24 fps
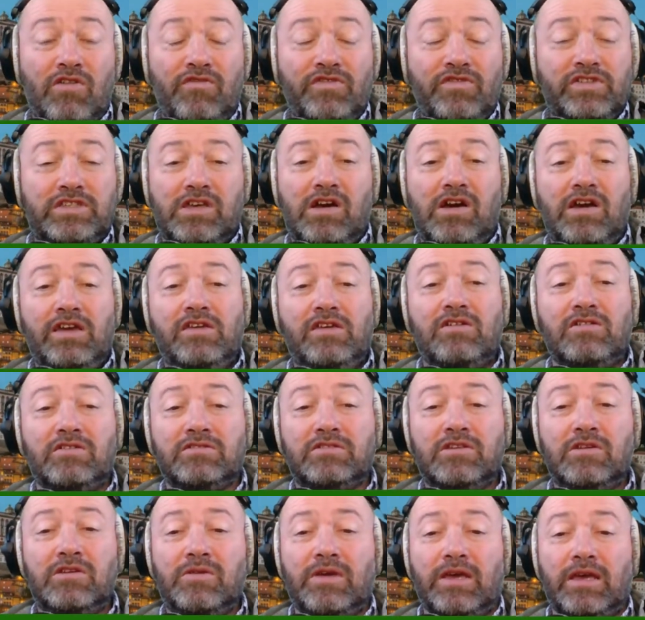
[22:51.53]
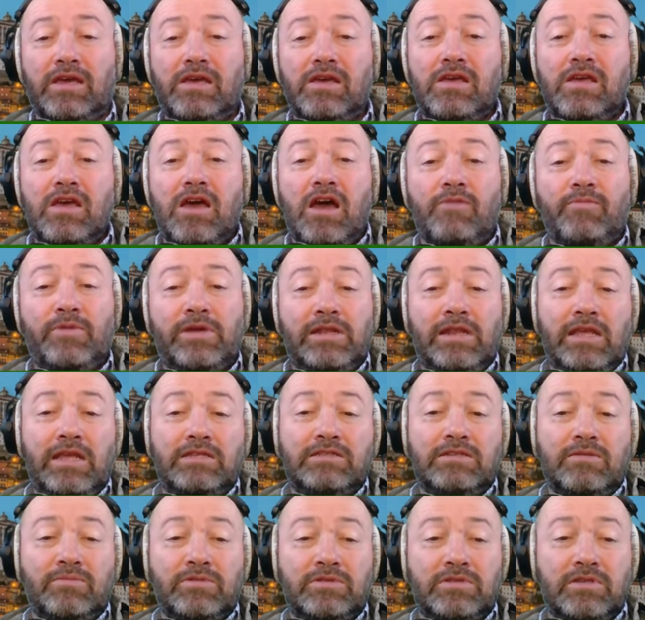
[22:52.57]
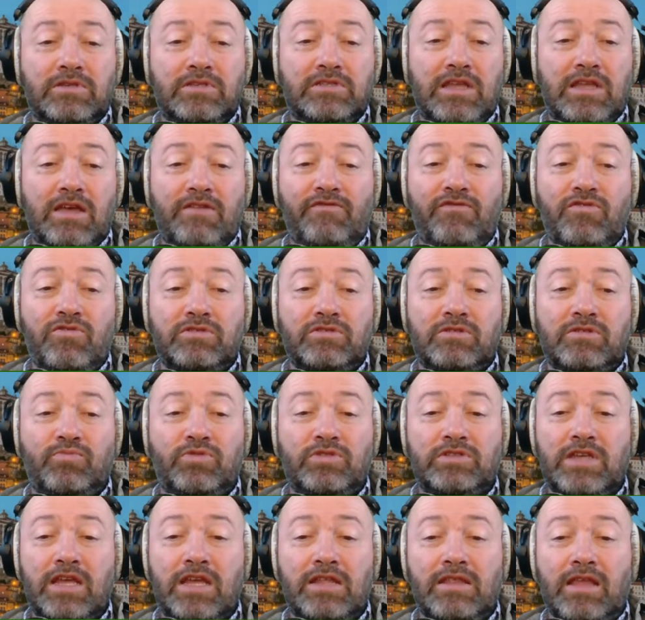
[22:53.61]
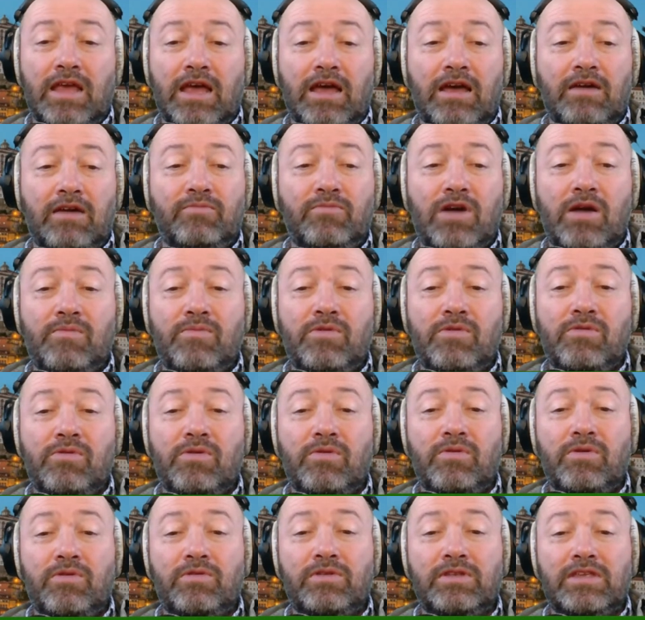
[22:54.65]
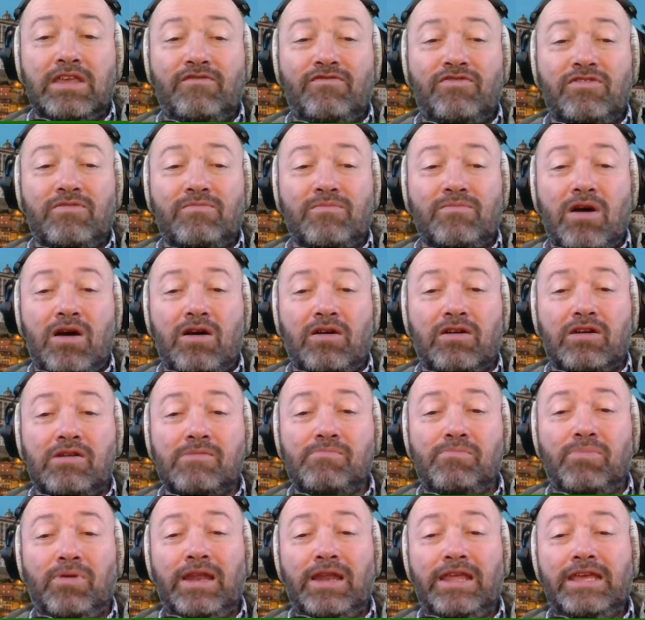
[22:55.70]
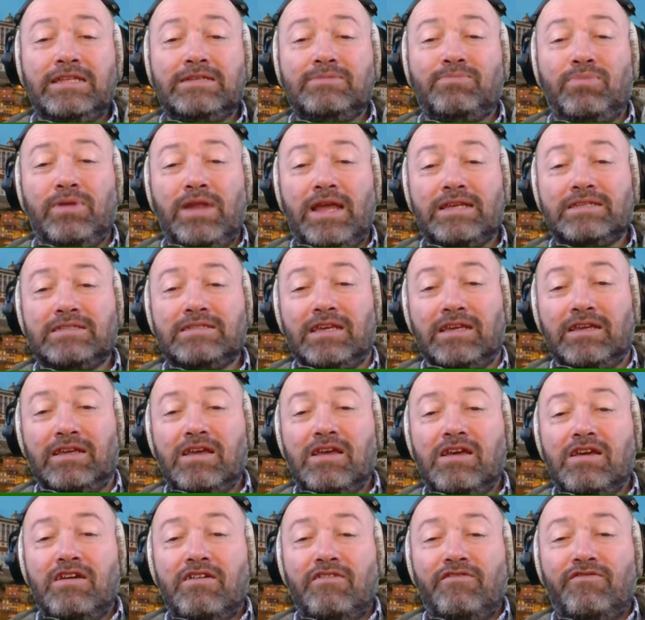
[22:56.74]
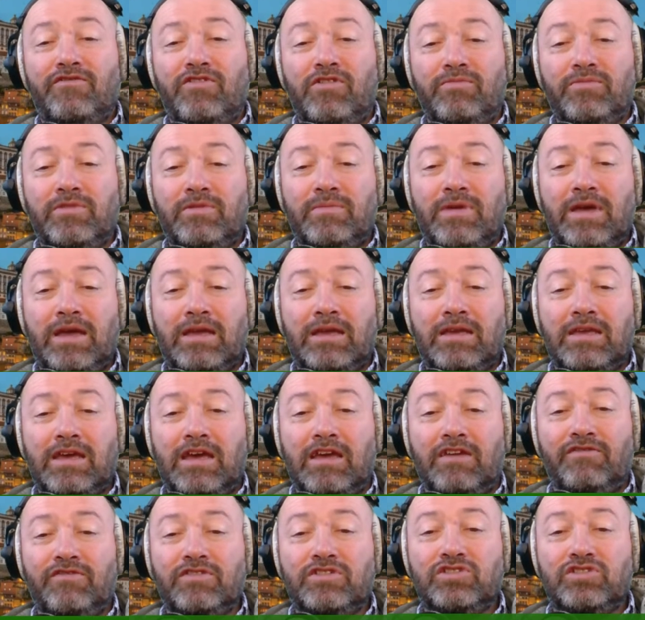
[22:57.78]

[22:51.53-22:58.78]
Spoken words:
Obviously, I can't do it, and we need someone to step forward to present that, and we would give them our complete blessing from the Man Cave.